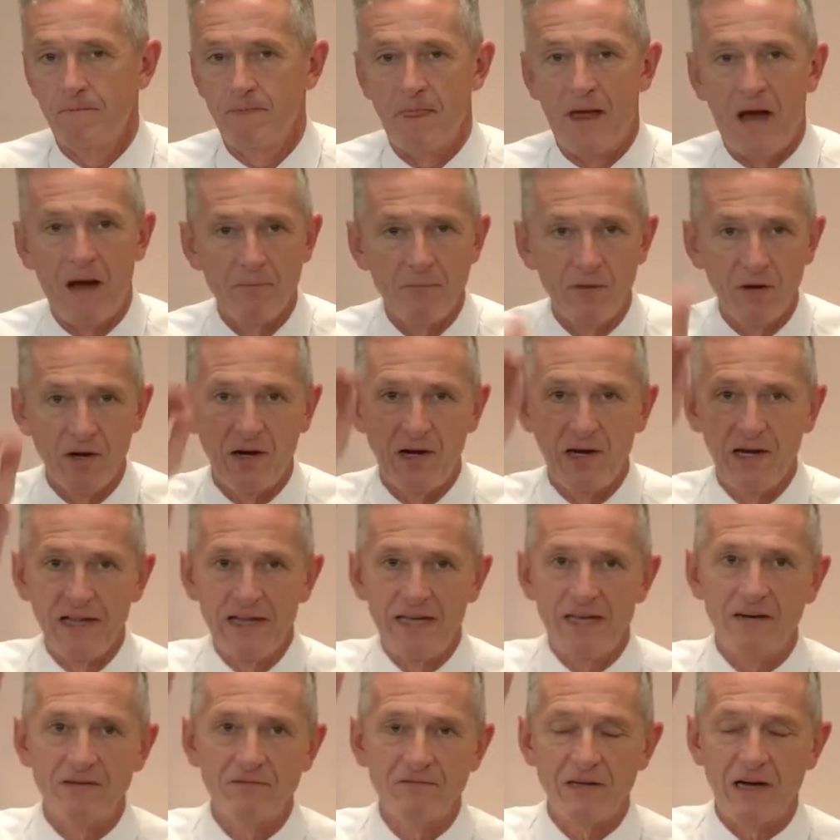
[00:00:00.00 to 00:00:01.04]
I'm going to
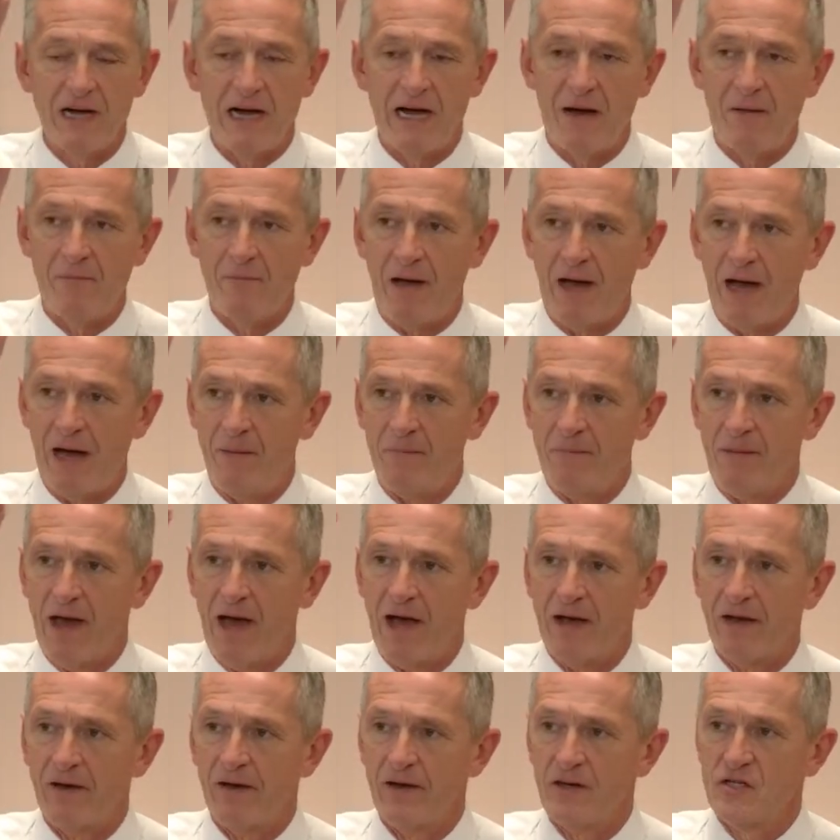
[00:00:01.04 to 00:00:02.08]
live. I'm, I'm
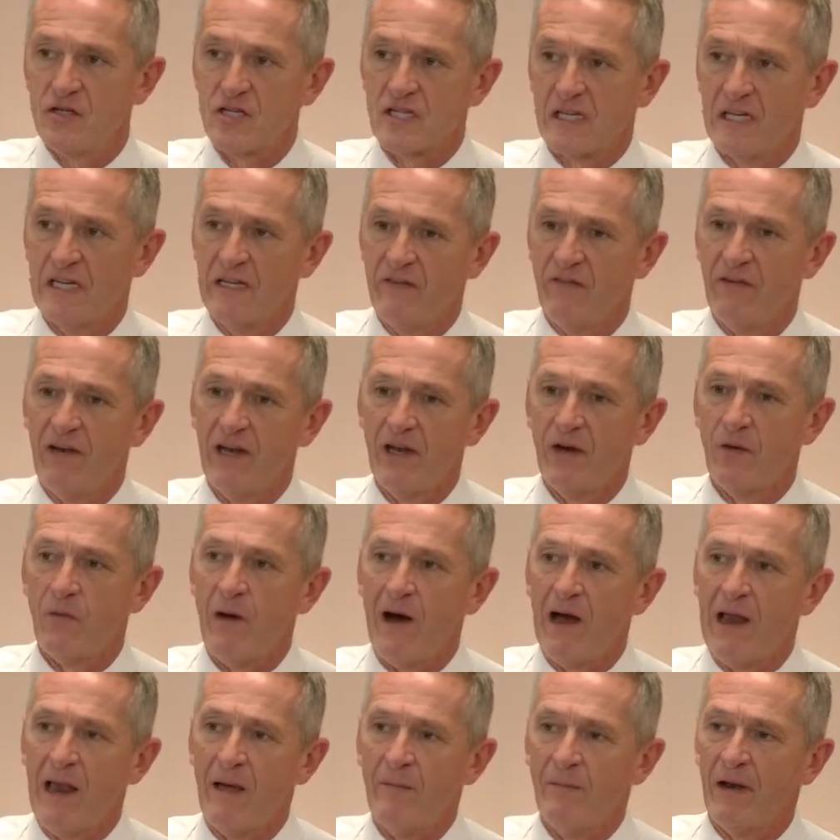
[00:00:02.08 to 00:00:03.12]
not going to just live a little
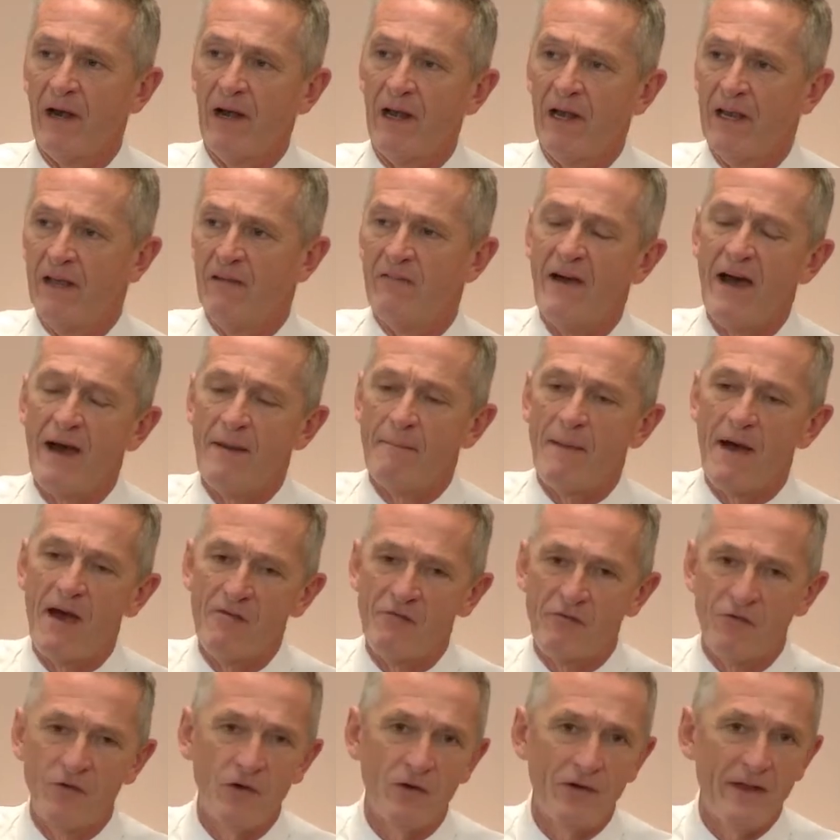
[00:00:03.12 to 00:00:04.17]
while. I'm going to live out my
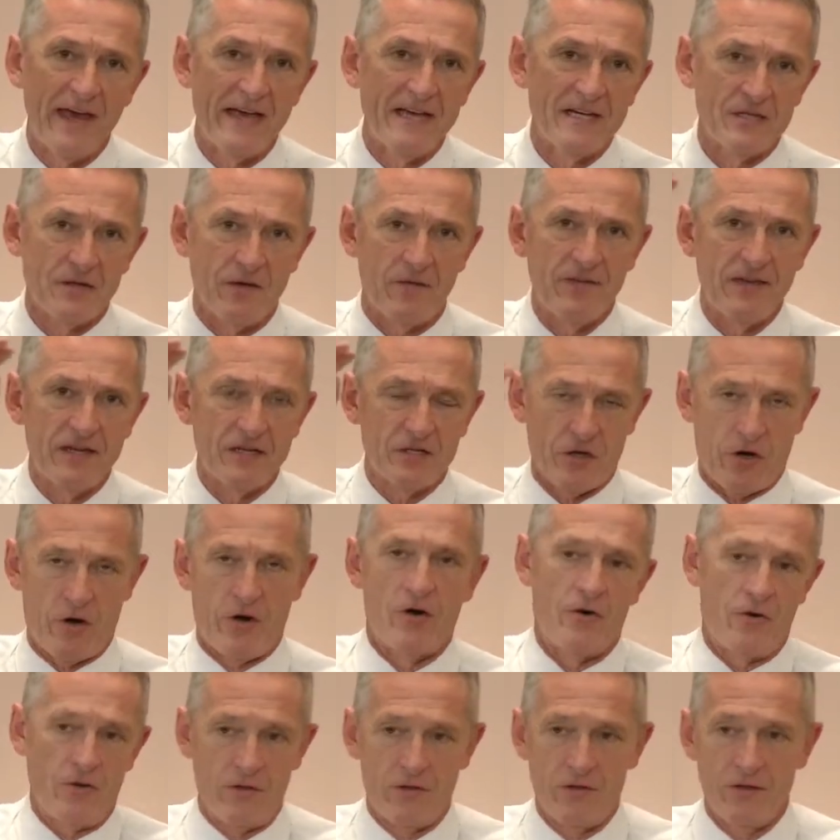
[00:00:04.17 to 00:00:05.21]
full days on this
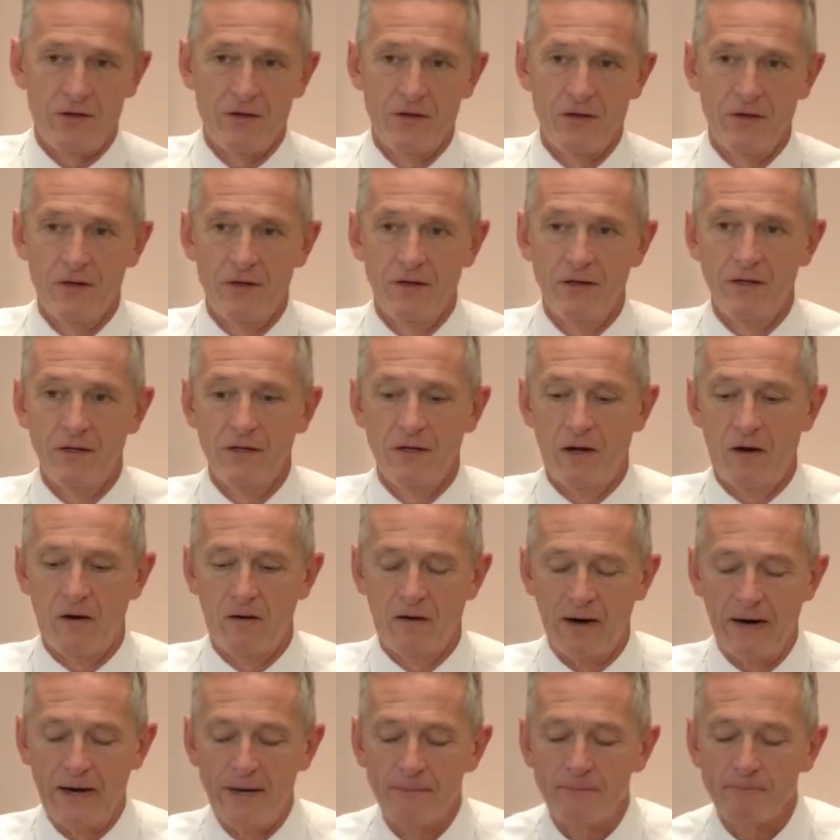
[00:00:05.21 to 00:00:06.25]
earth. All
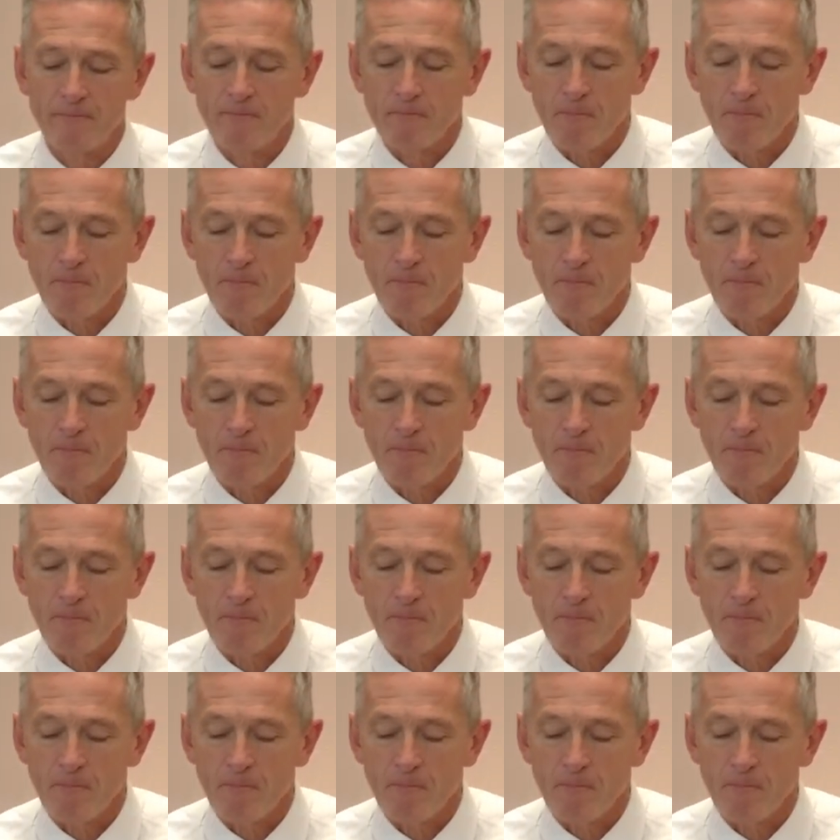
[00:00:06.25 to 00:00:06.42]
right.